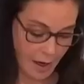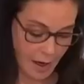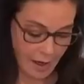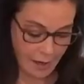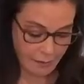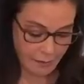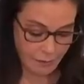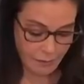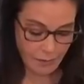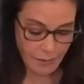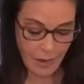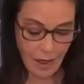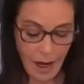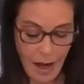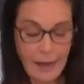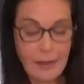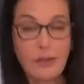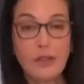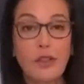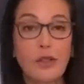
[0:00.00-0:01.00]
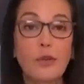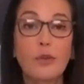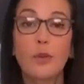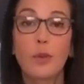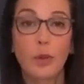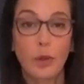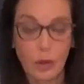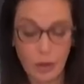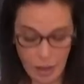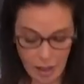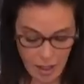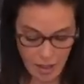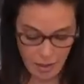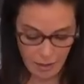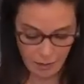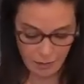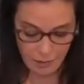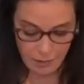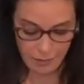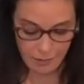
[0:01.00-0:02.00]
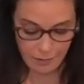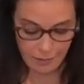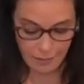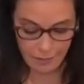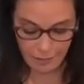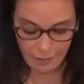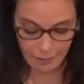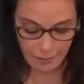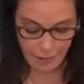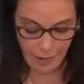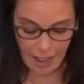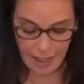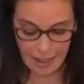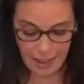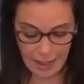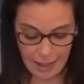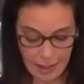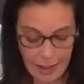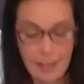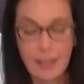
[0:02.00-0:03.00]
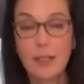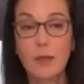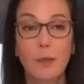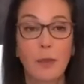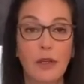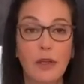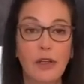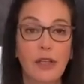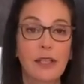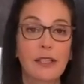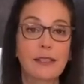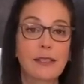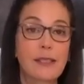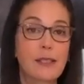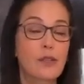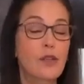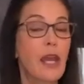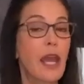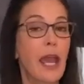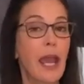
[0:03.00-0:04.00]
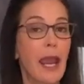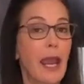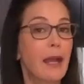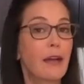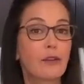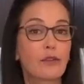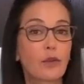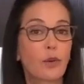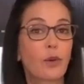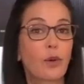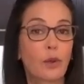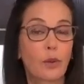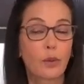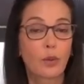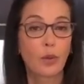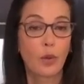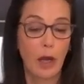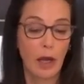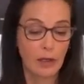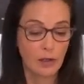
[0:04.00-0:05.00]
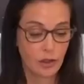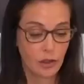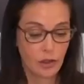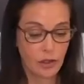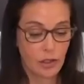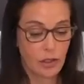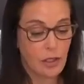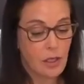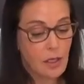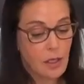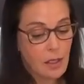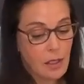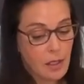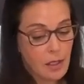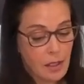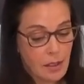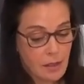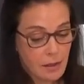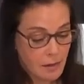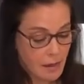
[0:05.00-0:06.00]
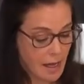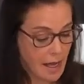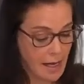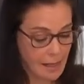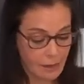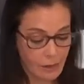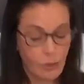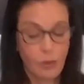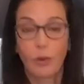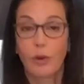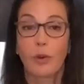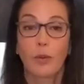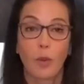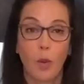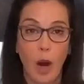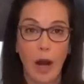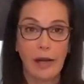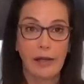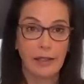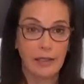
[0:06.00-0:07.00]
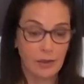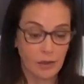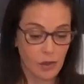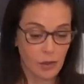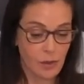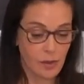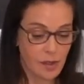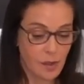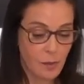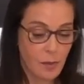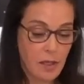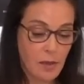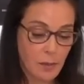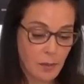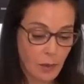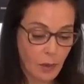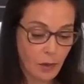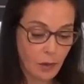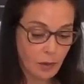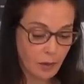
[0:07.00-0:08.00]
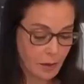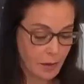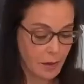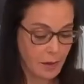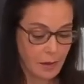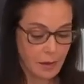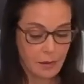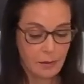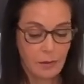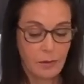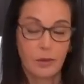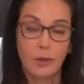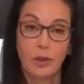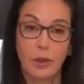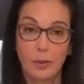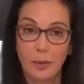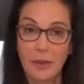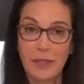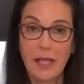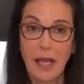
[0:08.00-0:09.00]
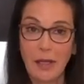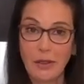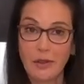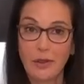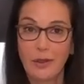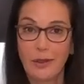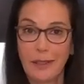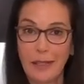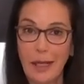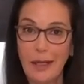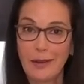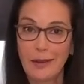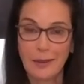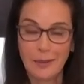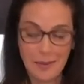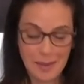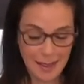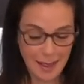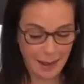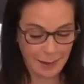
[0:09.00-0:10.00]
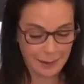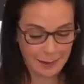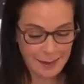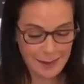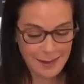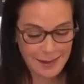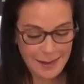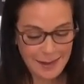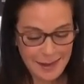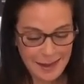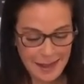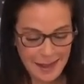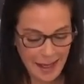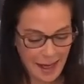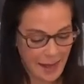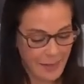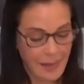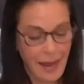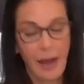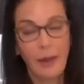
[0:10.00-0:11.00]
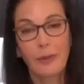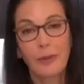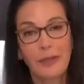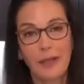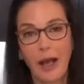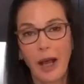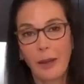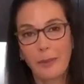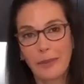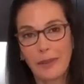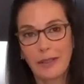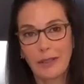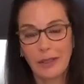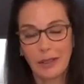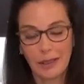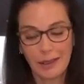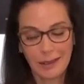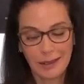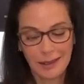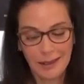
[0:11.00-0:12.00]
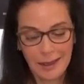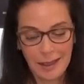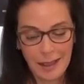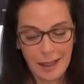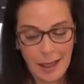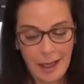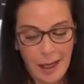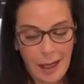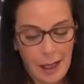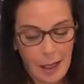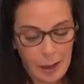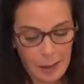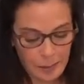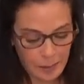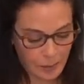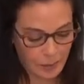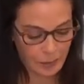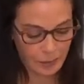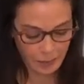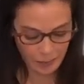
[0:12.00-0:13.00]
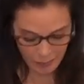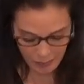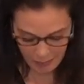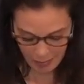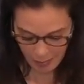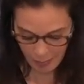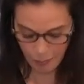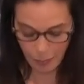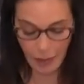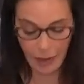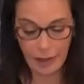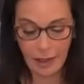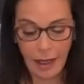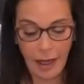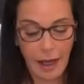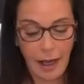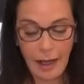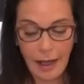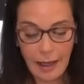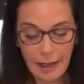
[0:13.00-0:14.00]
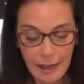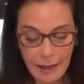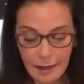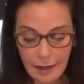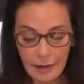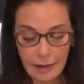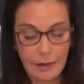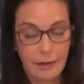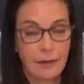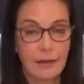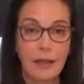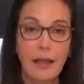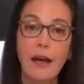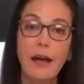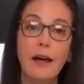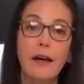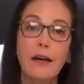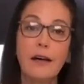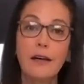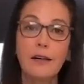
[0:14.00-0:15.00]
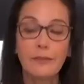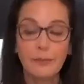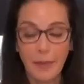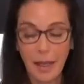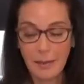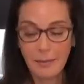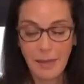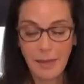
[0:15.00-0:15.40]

I do worry that inexperienced and or rushed and or wine-induced people could potentially cut themselves, and that would not be good. But I love my